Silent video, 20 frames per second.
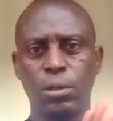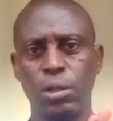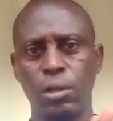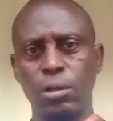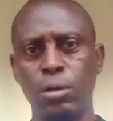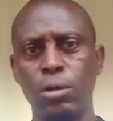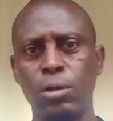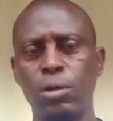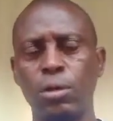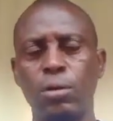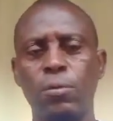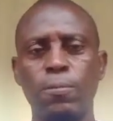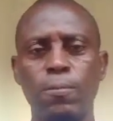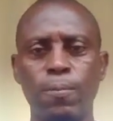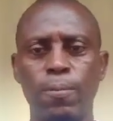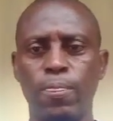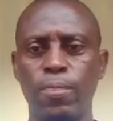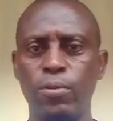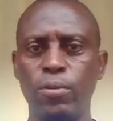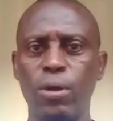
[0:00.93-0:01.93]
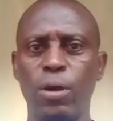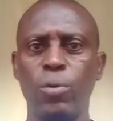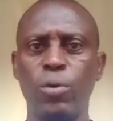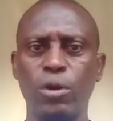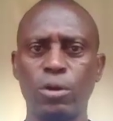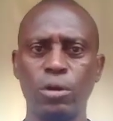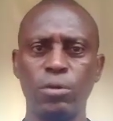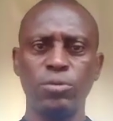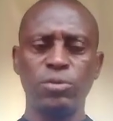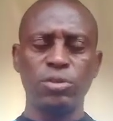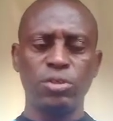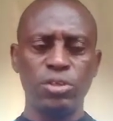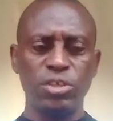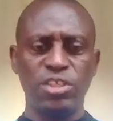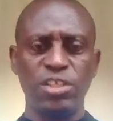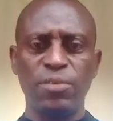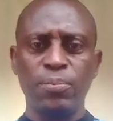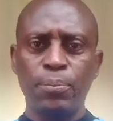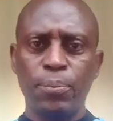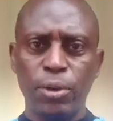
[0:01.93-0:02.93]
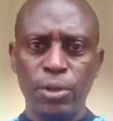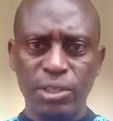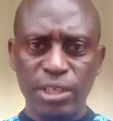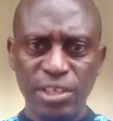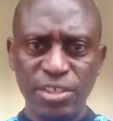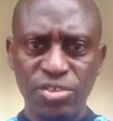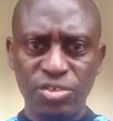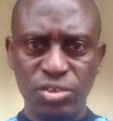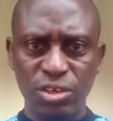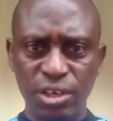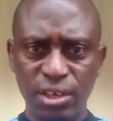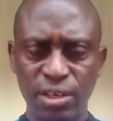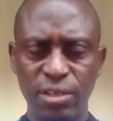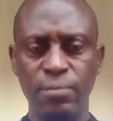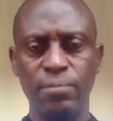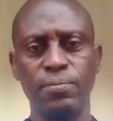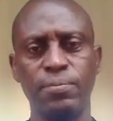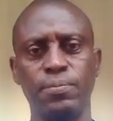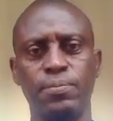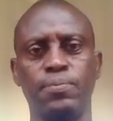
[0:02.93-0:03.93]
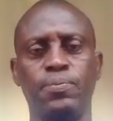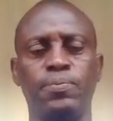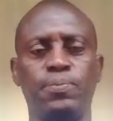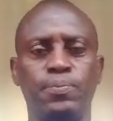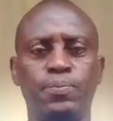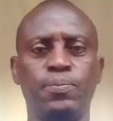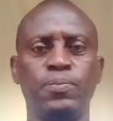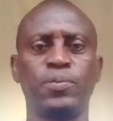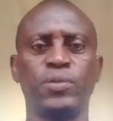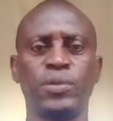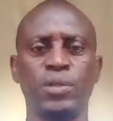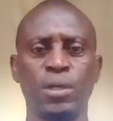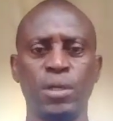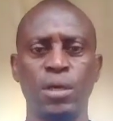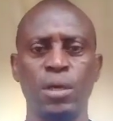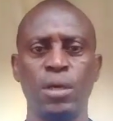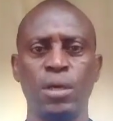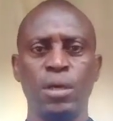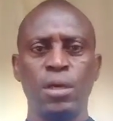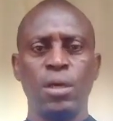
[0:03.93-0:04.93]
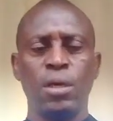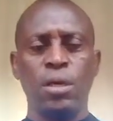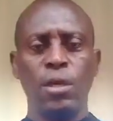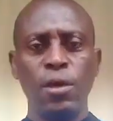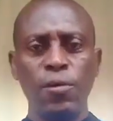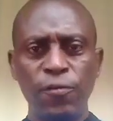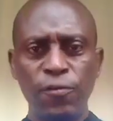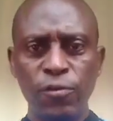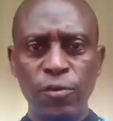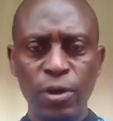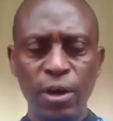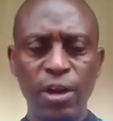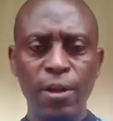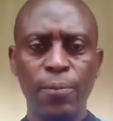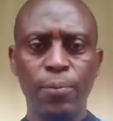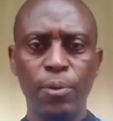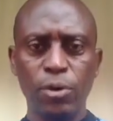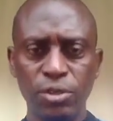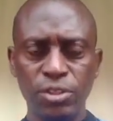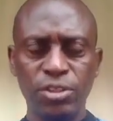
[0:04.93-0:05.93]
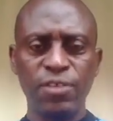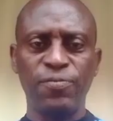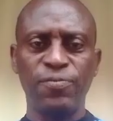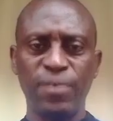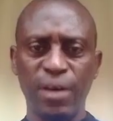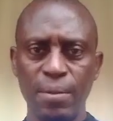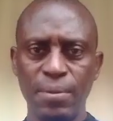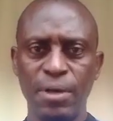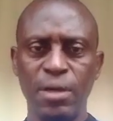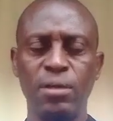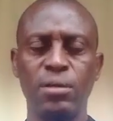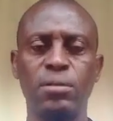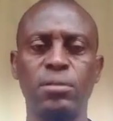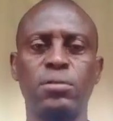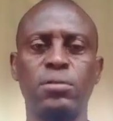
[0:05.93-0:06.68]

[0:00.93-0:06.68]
Hello, you are welcome to this important training. If you are a poultry farmer